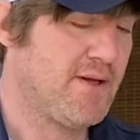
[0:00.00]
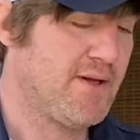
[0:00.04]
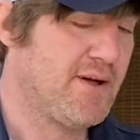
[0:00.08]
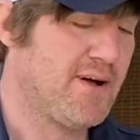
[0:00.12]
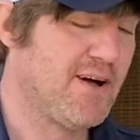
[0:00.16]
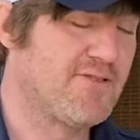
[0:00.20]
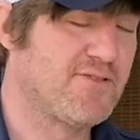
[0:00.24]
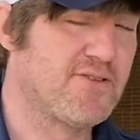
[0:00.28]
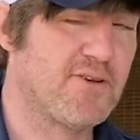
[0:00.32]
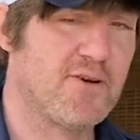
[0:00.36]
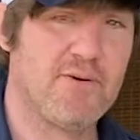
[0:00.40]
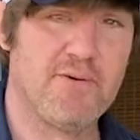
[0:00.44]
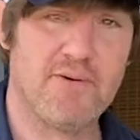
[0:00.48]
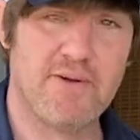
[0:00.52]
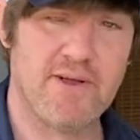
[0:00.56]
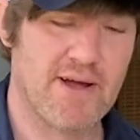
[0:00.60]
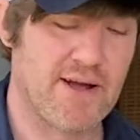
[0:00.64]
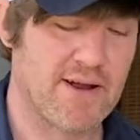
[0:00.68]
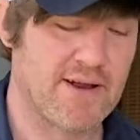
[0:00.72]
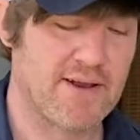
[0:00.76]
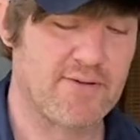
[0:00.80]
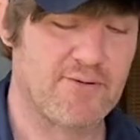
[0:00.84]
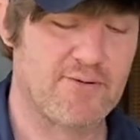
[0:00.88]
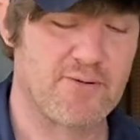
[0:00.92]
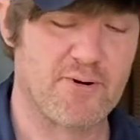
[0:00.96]
Also, I
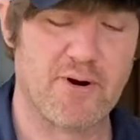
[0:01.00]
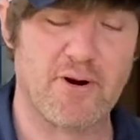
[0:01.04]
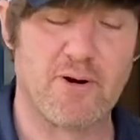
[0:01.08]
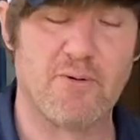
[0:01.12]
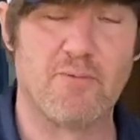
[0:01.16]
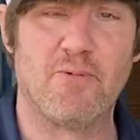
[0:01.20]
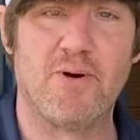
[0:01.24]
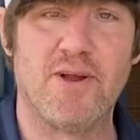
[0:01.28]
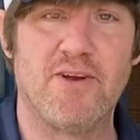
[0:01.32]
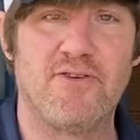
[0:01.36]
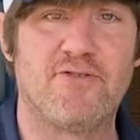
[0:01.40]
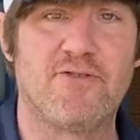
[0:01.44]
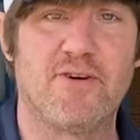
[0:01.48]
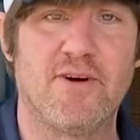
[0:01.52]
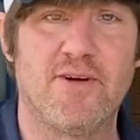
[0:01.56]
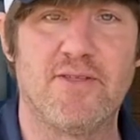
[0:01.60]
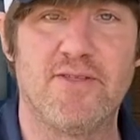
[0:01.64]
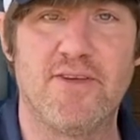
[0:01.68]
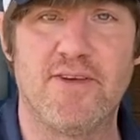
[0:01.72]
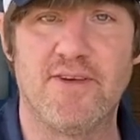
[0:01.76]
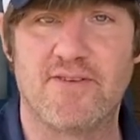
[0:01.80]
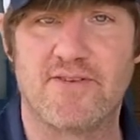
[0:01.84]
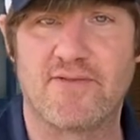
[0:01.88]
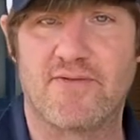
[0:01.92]
can throw a wrench on this